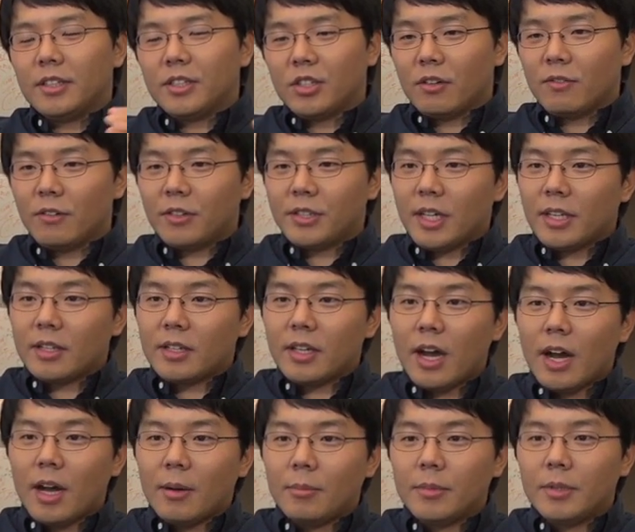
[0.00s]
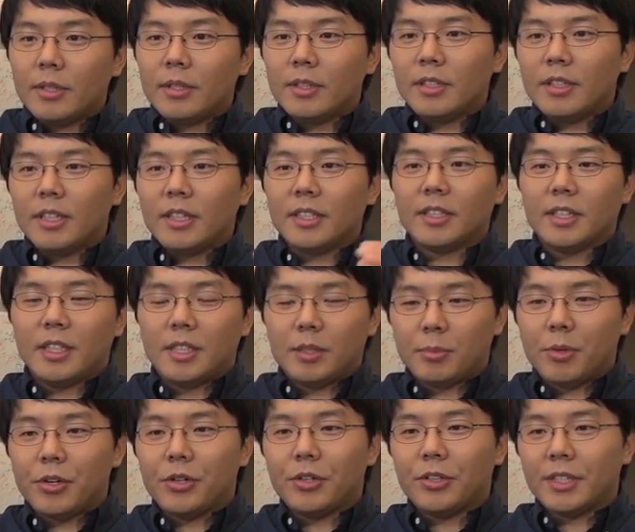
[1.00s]
servers at top is
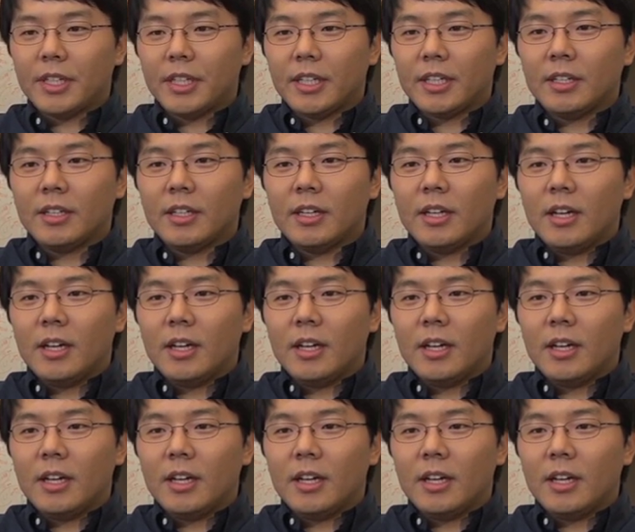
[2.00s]
experiencing